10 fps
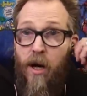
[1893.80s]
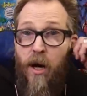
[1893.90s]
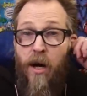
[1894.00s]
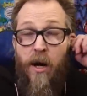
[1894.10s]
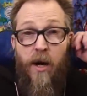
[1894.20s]

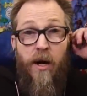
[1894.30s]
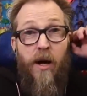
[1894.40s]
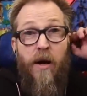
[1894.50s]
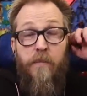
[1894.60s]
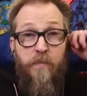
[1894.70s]
Uh,
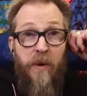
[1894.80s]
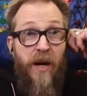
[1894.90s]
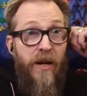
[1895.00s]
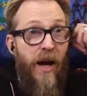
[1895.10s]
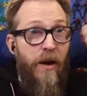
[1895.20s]

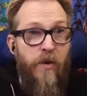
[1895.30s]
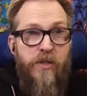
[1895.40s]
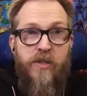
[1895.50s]
but I would